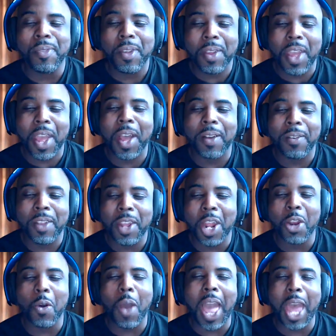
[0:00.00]
Yeah,
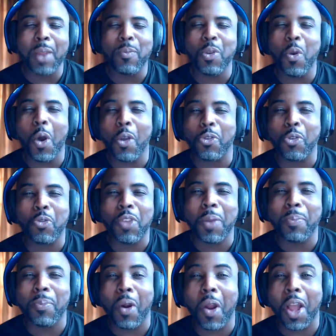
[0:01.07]
and I know, Adam, you also
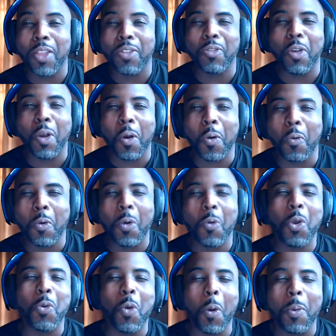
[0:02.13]
said Braun, so
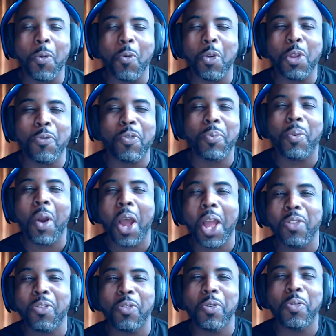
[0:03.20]
we will be rooting for
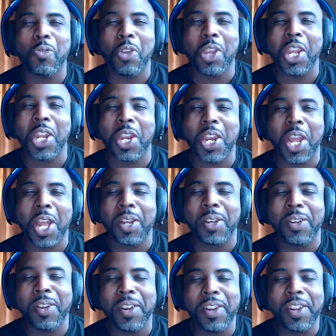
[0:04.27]
Braun to get it
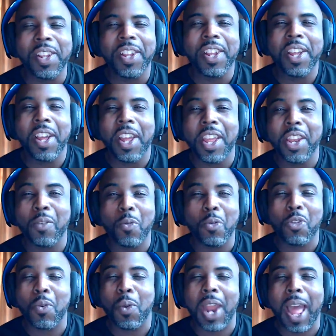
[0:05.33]
done, and we'll
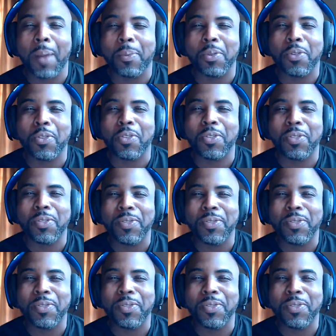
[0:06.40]
see what happens.